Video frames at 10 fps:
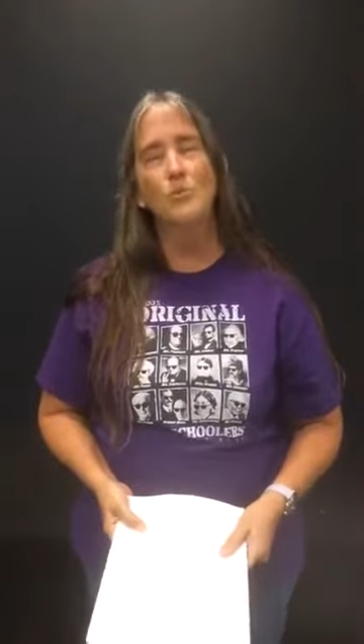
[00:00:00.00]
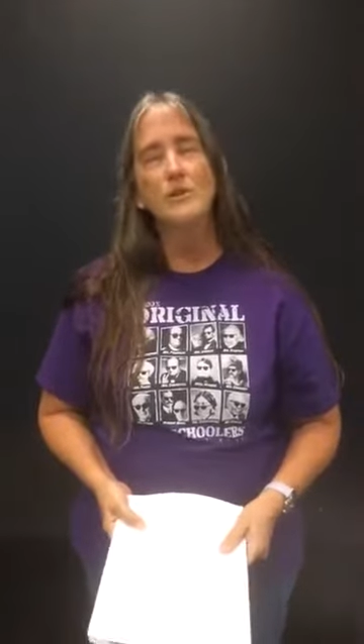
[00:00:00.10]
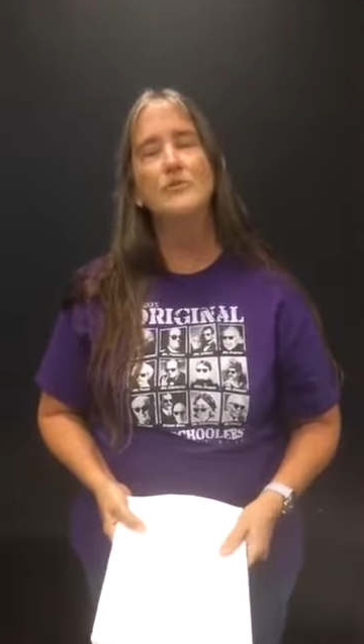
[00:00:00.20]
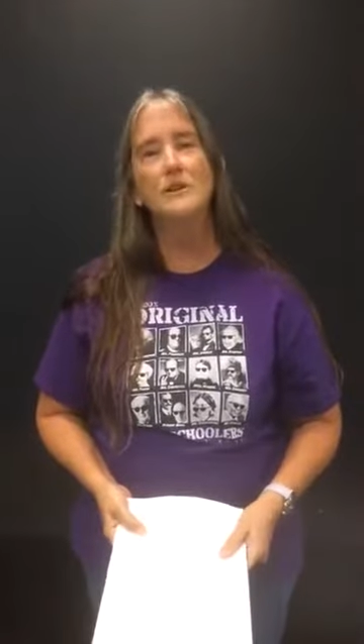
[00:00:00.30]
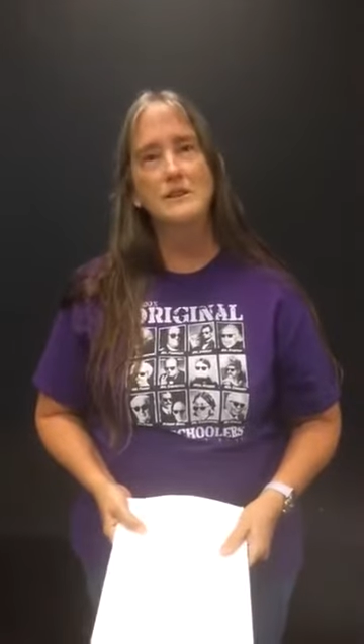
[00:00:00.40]
a
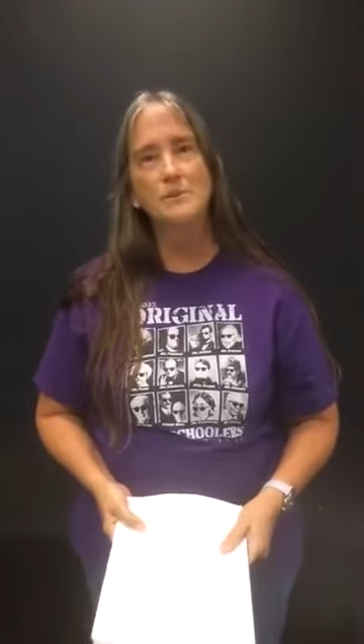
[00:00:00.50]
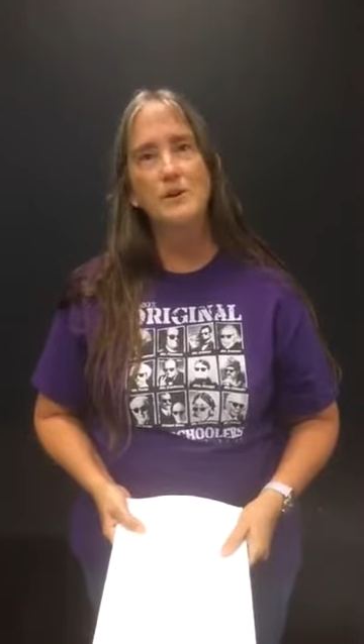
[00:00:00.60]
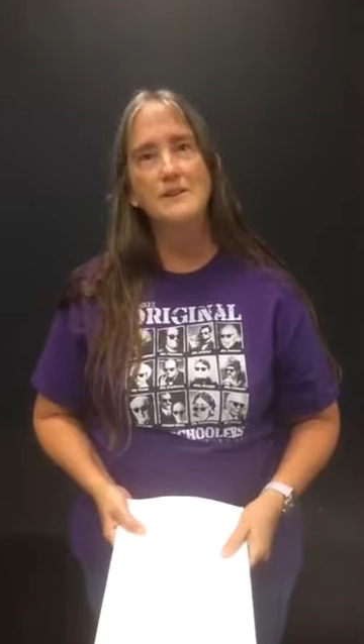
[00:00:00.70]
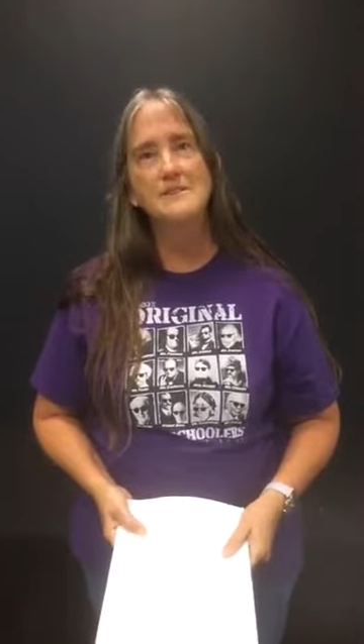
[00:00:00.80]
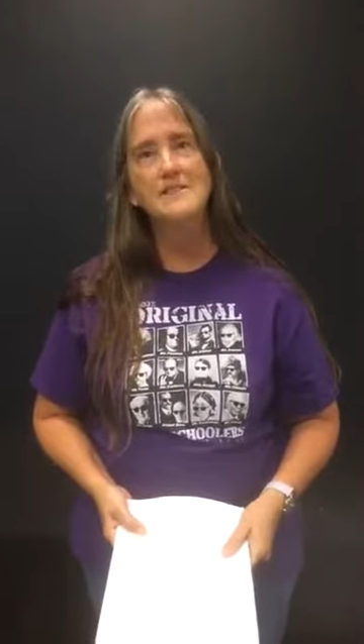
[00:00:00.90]
wonderful
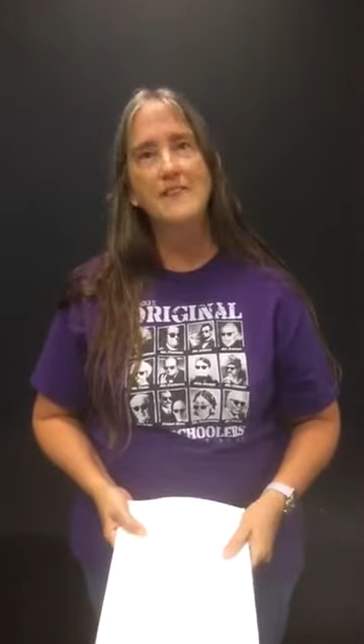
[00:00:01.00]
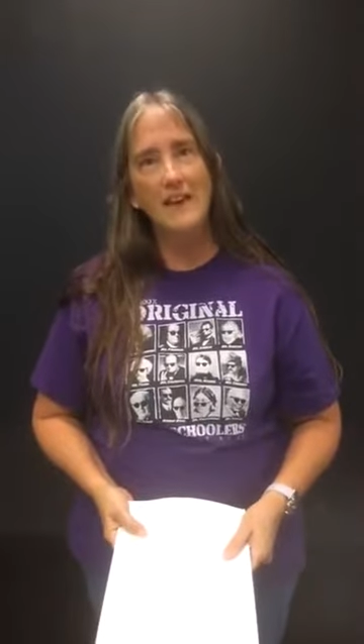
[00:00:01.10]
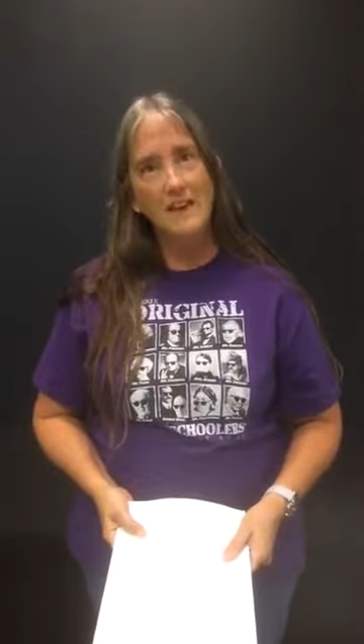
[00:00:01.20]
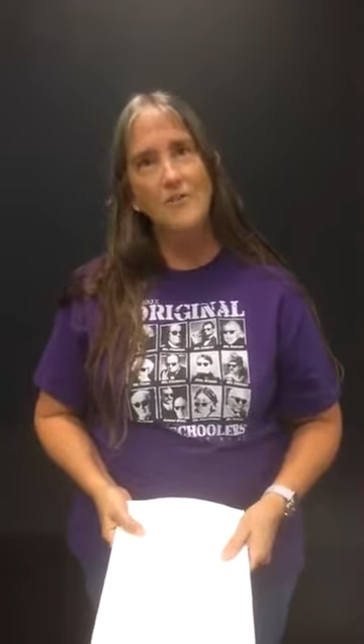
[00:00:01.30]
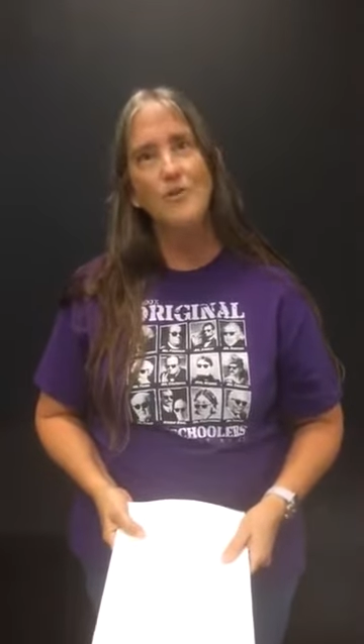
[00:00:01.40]
experience.
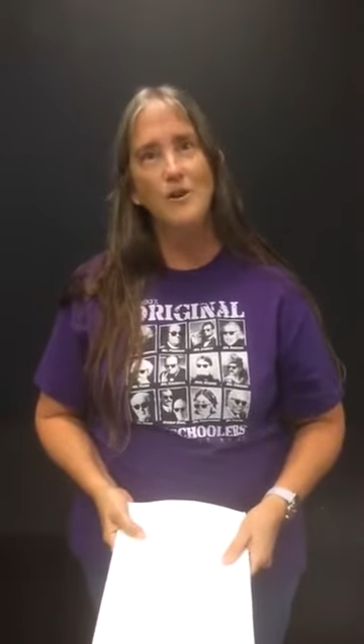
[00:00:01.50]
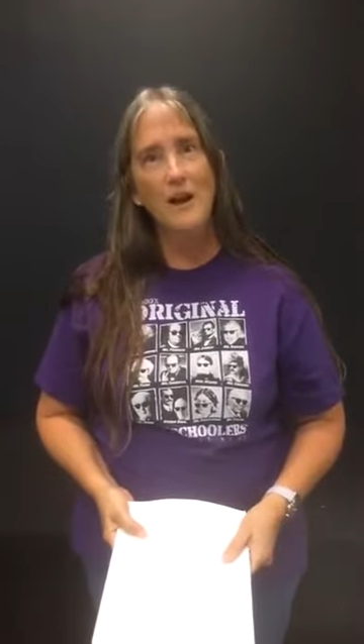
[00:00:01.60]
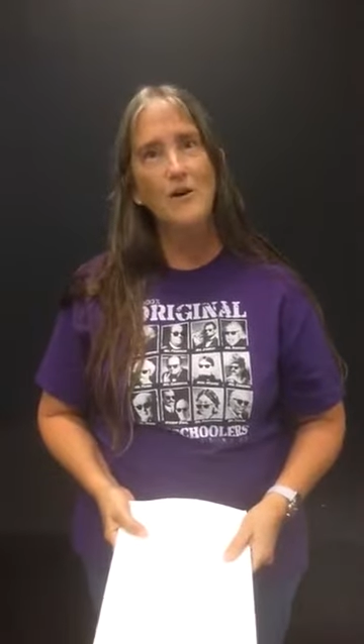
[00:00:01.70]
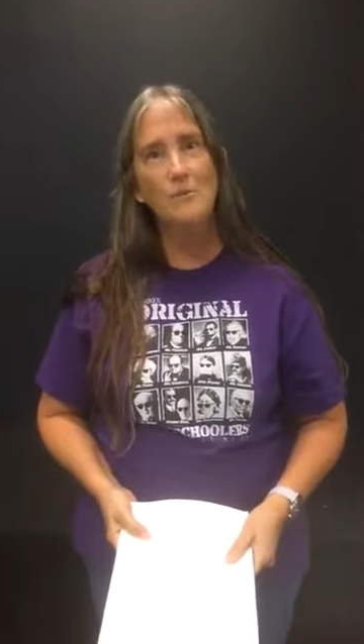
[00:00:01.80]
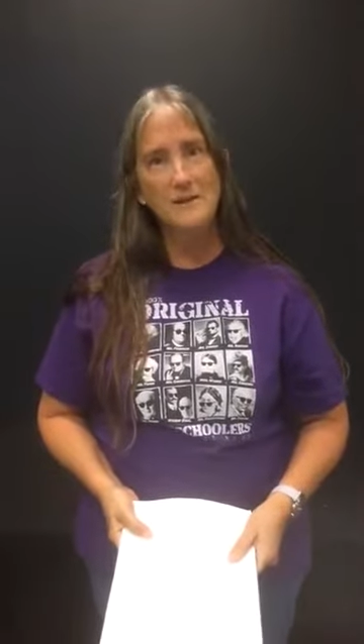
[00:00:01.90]
Thank you for
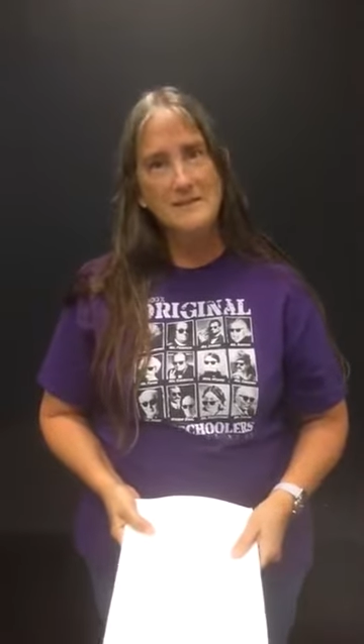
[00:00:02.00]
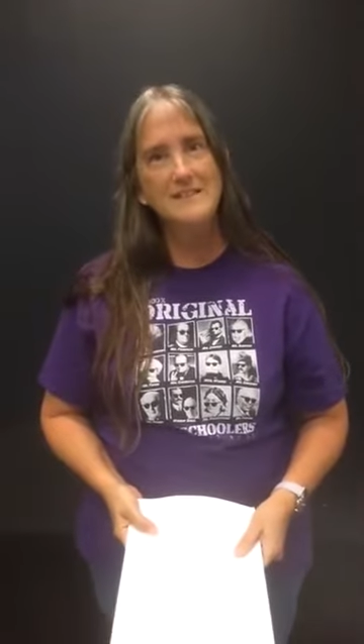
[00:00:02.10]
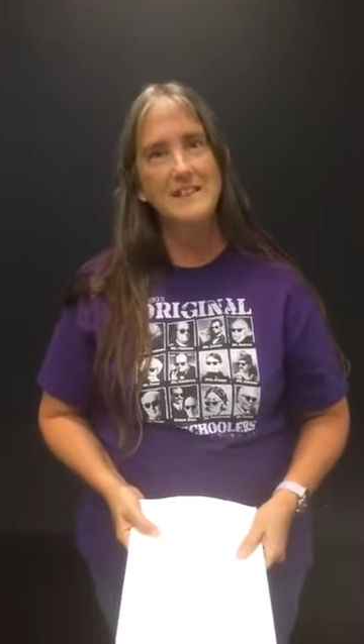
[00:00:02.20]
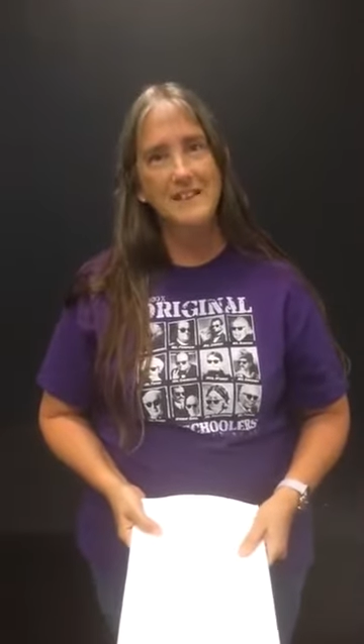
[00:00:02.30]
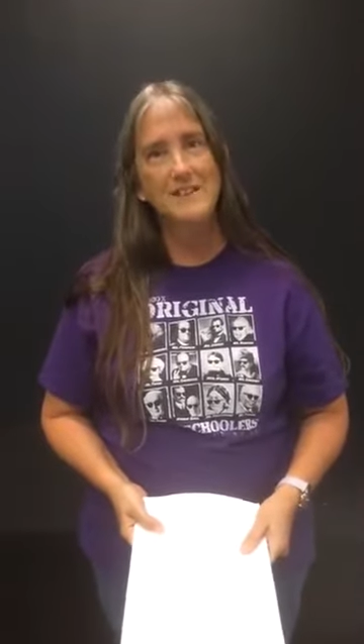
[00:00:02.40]
allowing me to
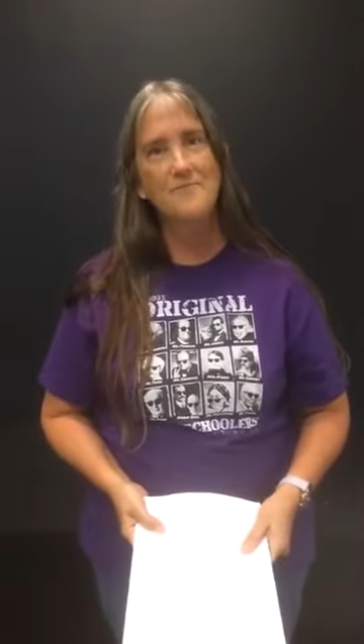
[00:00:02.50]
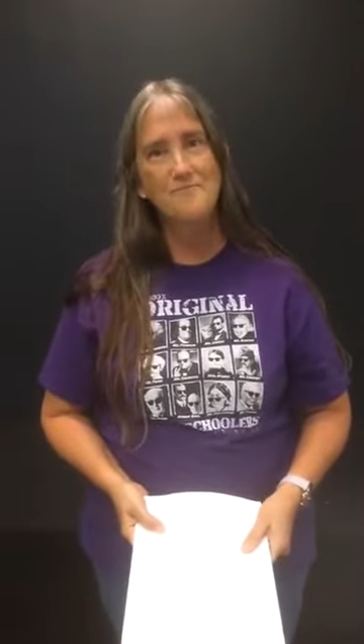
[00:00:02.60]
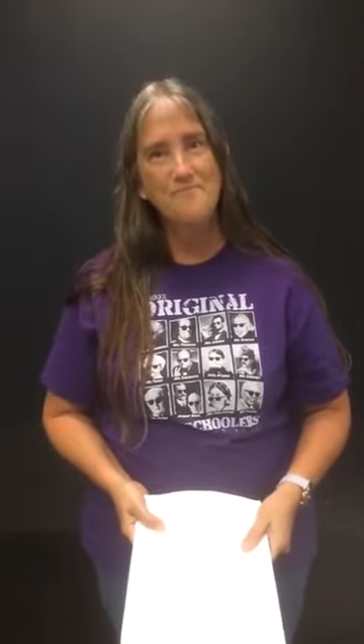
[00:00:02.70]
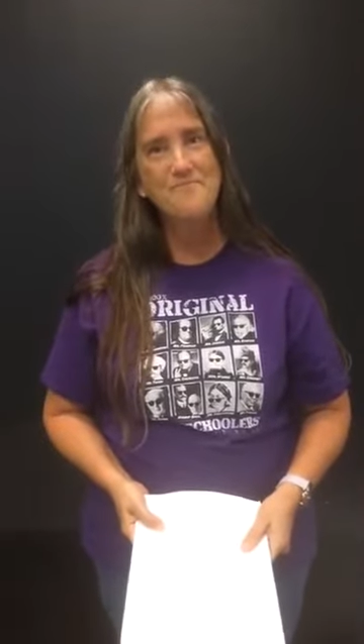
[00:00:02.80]
sit in.